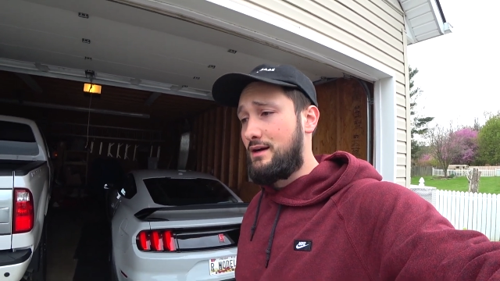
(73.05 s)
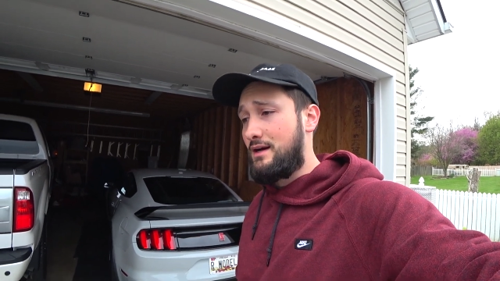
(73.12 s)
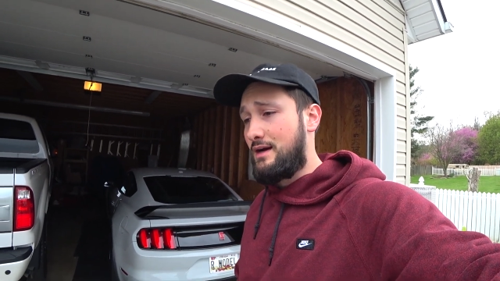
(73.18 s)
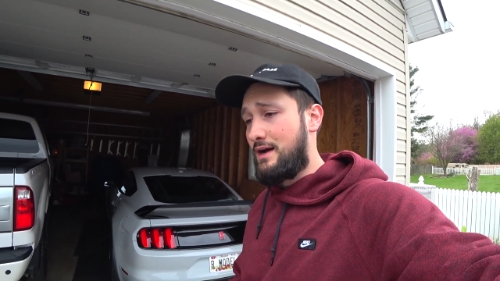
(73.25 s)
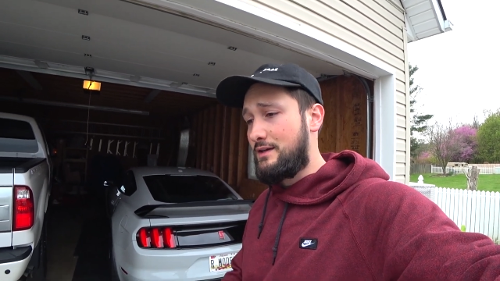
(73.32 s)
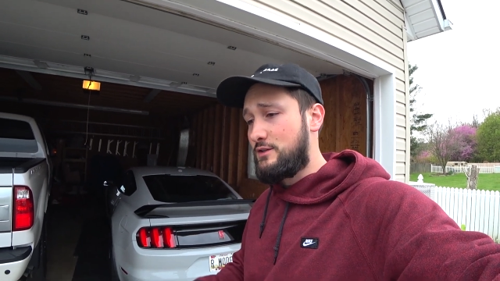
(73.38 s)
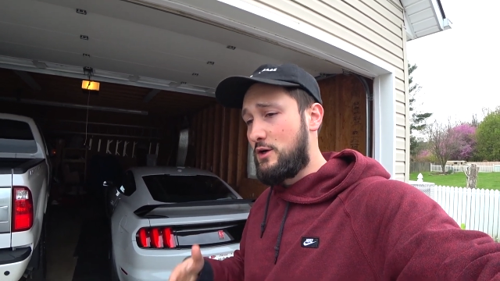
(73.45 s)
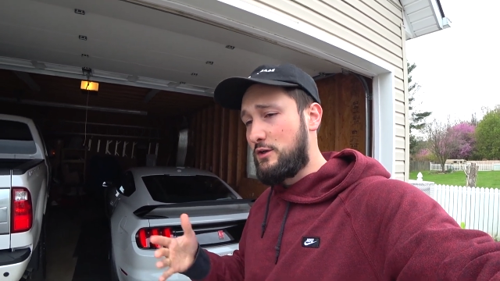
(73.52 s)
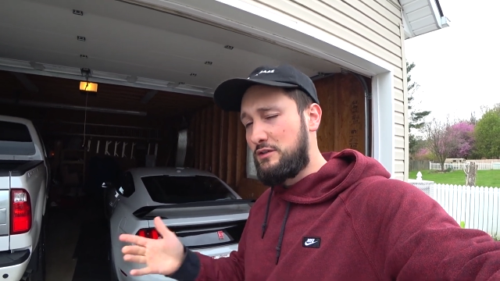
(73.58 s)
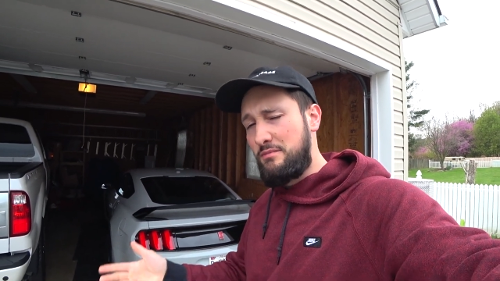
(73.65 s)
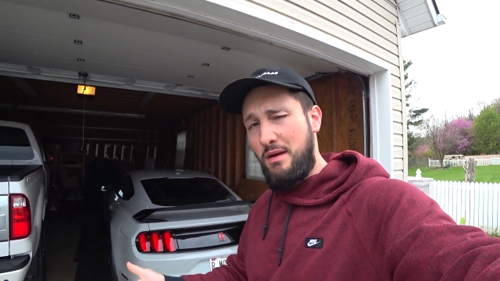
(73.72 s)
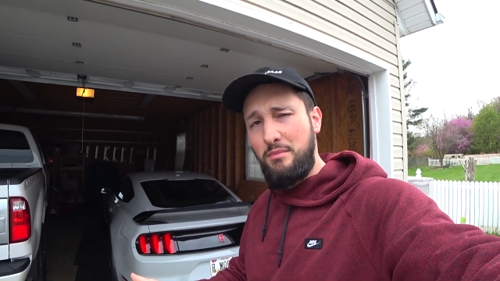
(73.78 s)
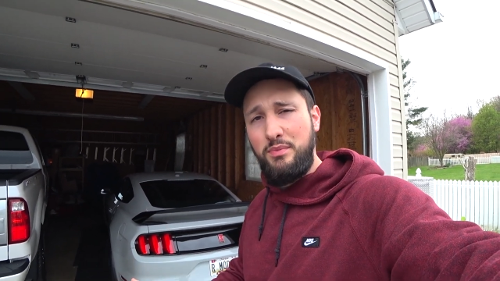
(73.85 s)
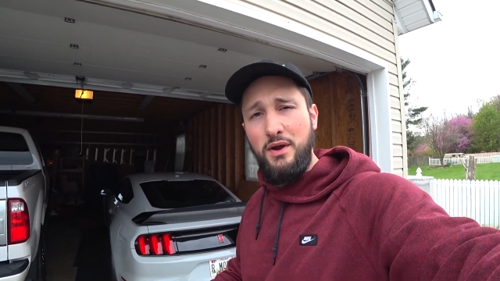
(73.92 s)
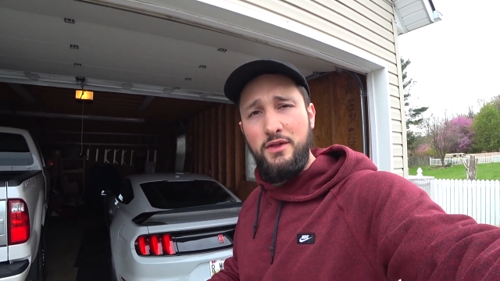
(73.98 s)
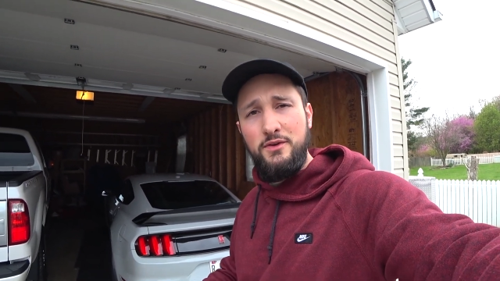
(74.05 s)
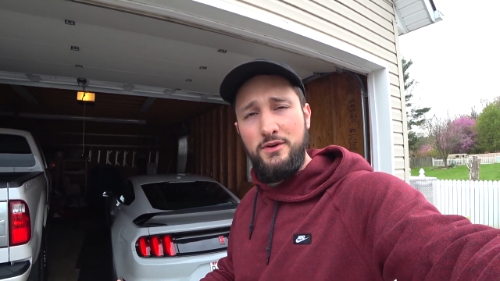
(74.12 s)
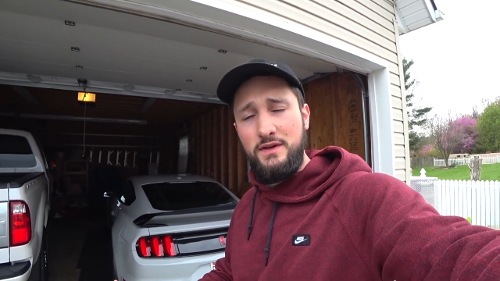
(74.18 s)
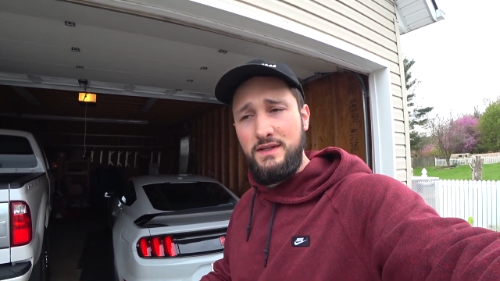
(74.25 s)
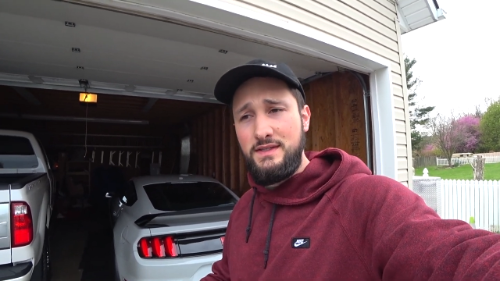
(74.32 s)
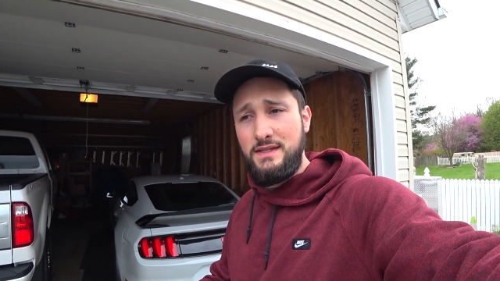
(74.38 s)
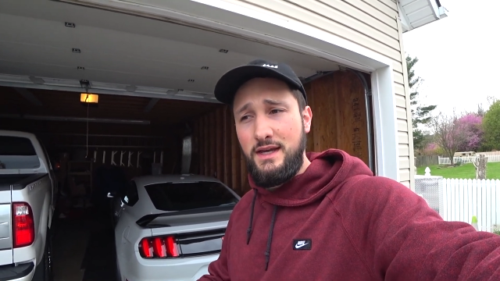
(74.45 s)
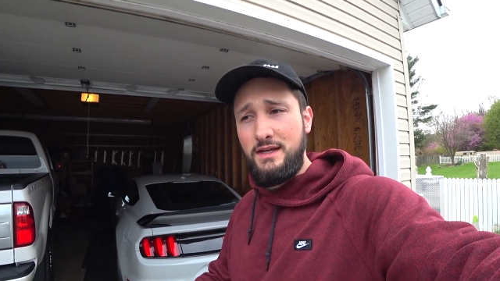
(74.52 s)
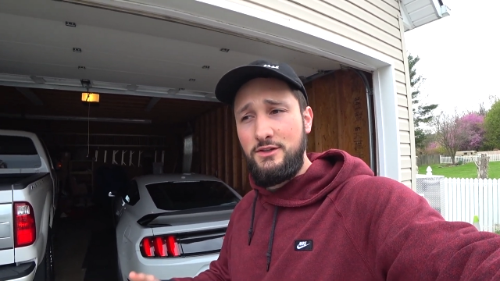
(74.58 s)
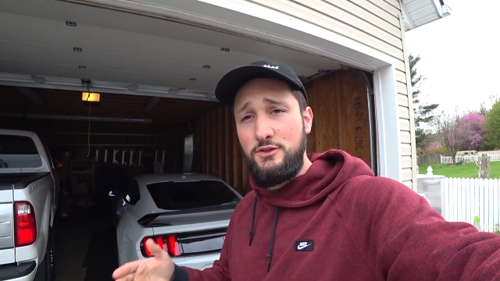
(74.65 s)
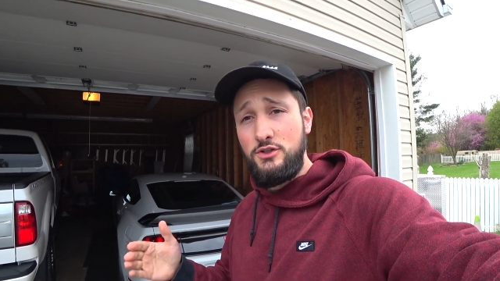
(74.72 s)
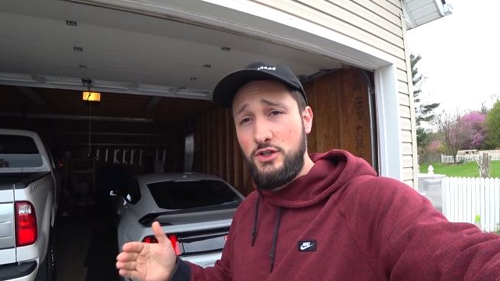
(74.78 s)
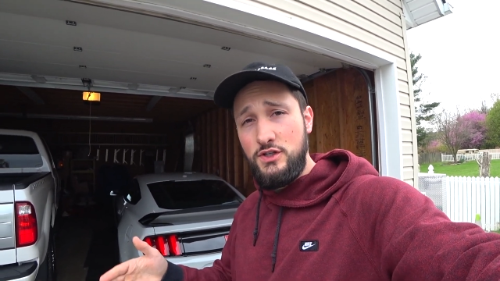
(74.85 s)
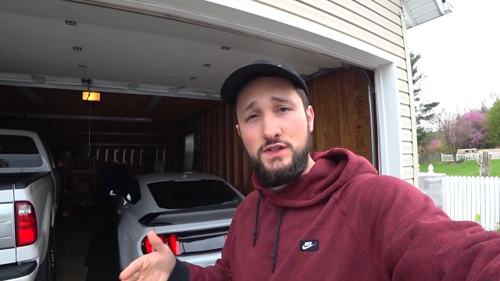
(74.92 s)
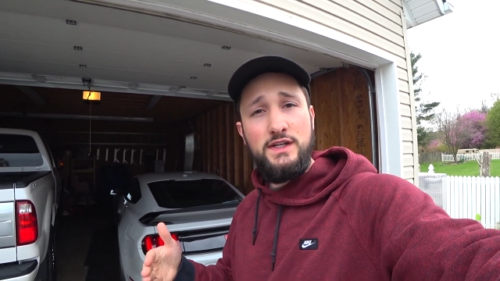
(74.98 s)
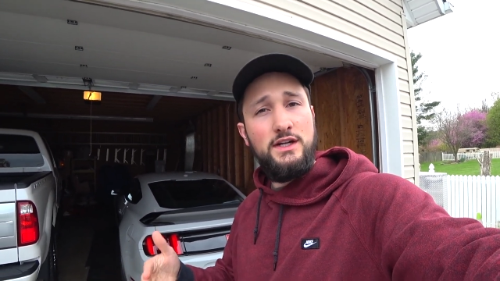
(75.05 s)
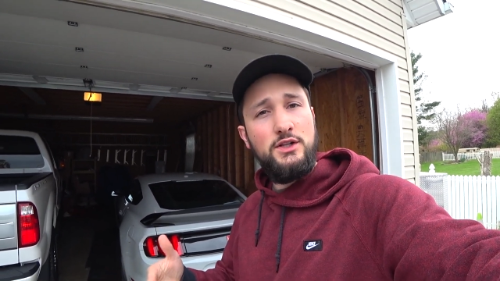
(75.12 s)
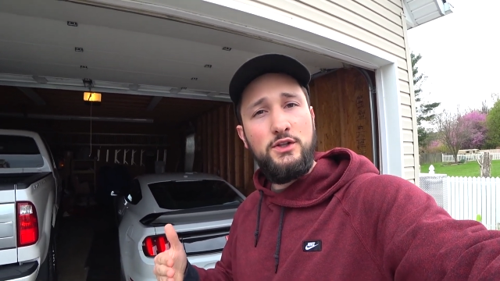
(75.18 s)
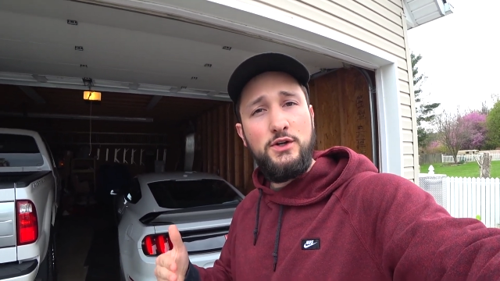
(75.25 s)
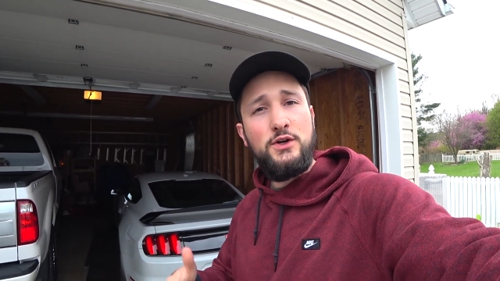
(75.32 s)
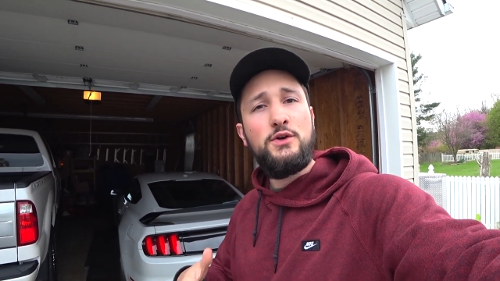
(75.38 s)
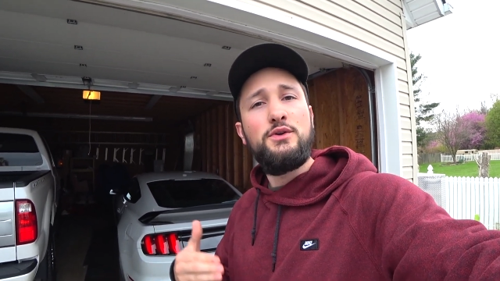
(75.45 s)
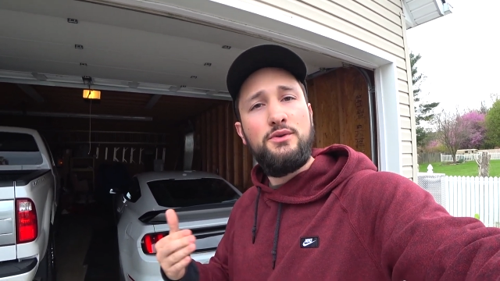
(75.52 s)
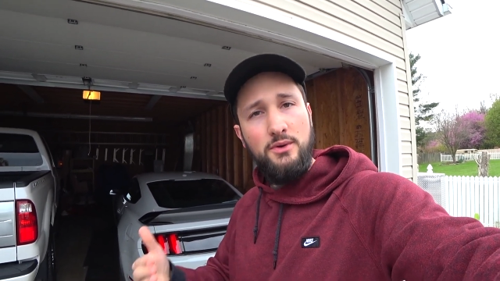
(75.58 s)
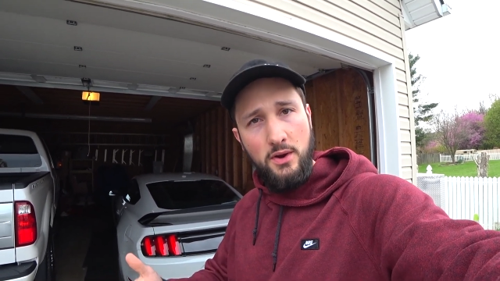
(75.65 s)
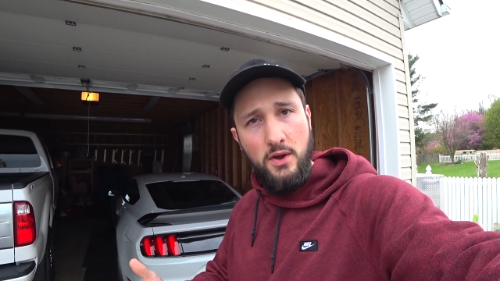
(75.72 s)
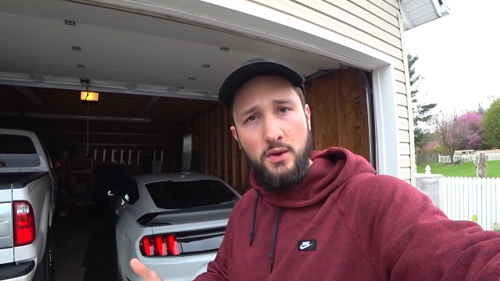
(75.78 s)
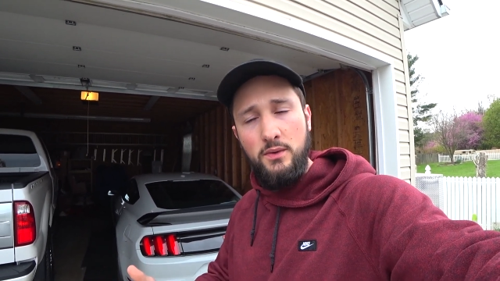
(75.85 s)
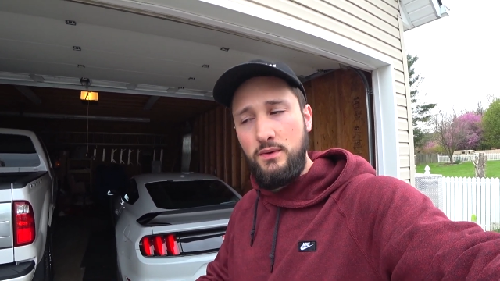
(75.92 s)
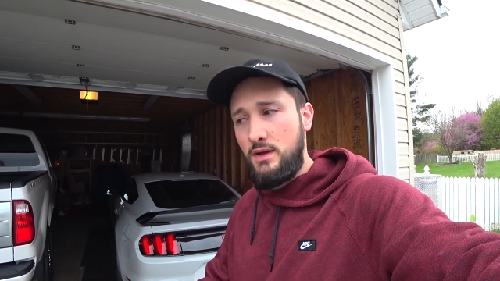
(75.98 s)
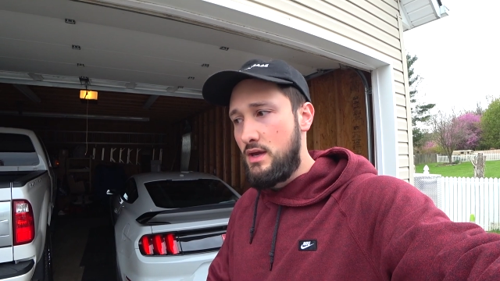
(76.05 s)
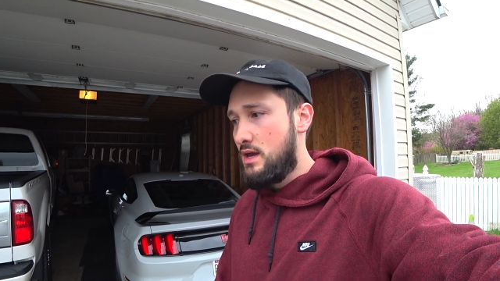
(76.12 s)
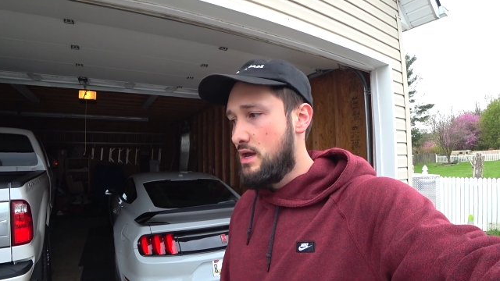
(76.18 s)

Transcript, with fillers: Uh, I talked to my brother and he said, you just need to learn on your own.